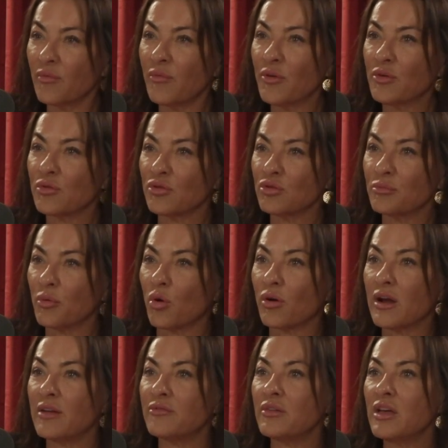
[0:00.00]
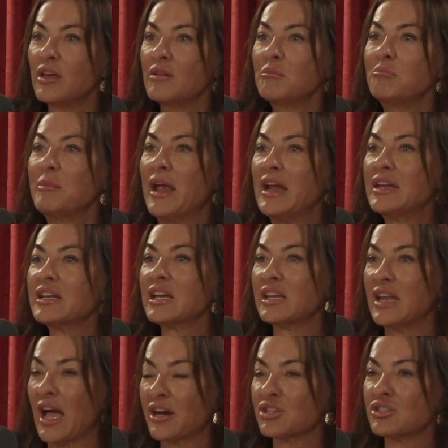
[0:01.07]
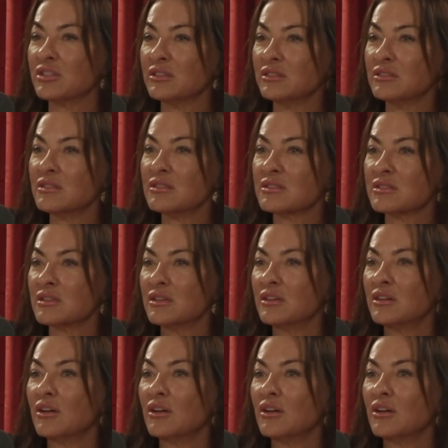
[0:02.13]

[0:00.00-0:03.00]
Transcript: the group or have made connections.